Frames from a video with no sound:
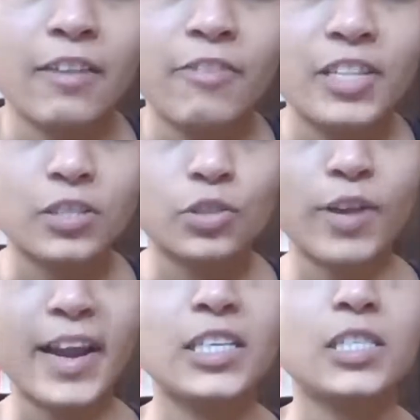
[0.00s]
And with the
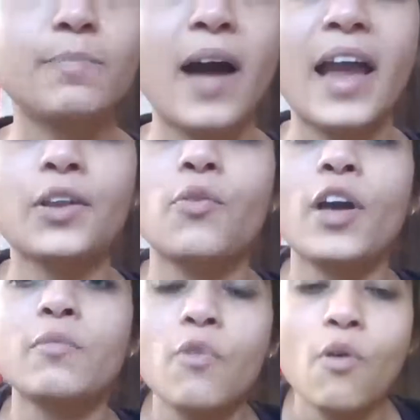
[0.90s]
straight spine
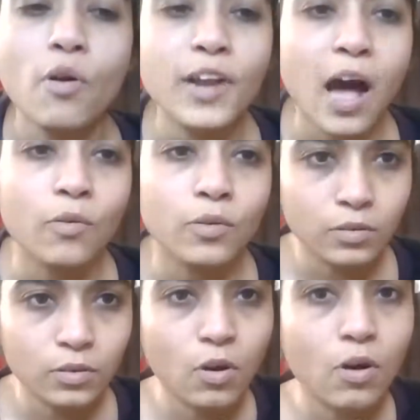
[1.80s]
going more down,
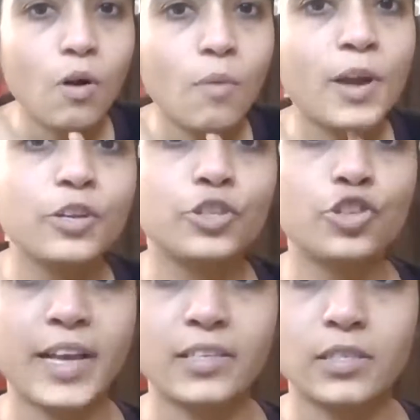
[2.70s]
open your
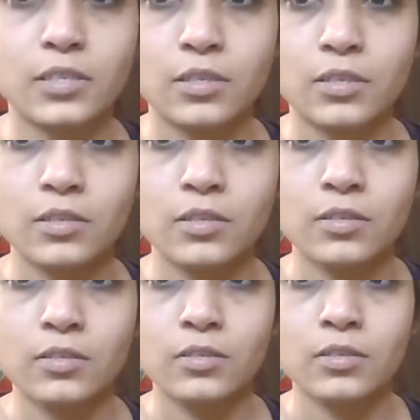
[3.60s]
chest
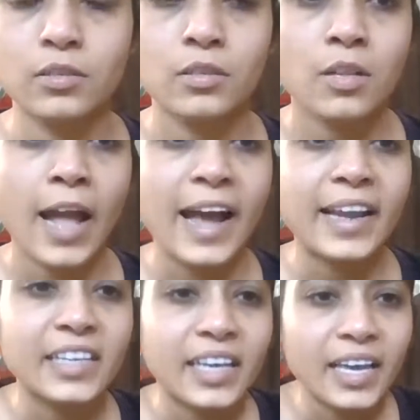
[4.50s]

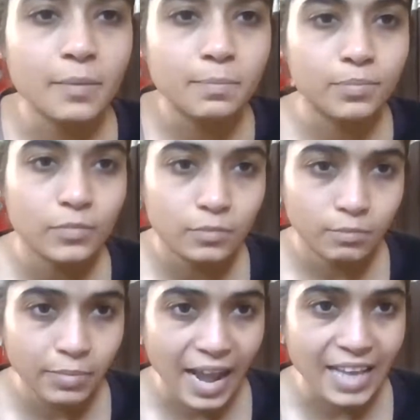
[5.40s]
and keep
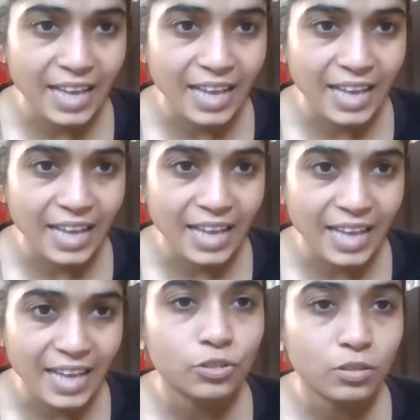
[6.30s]
pressing
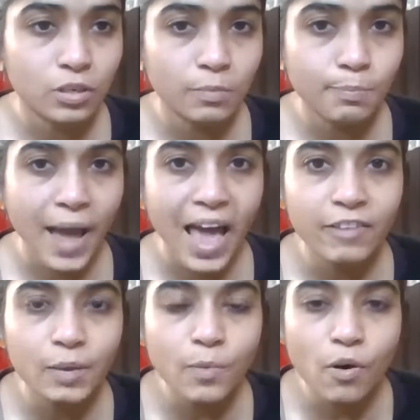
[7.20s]
your
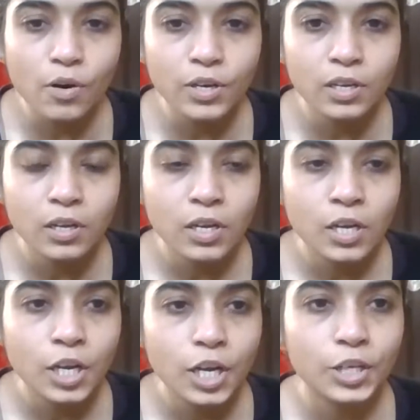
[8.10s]
pelvic bone
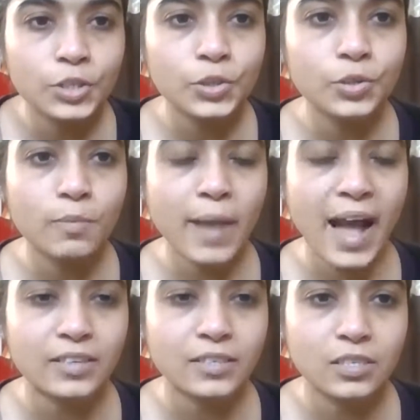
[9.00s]
into your
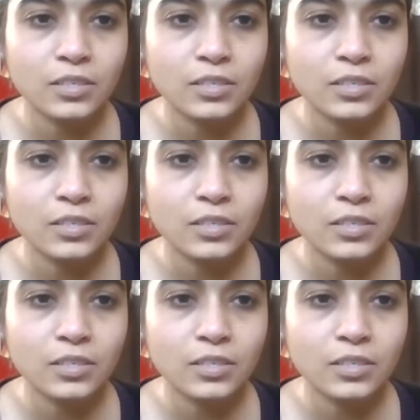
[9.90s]
mat.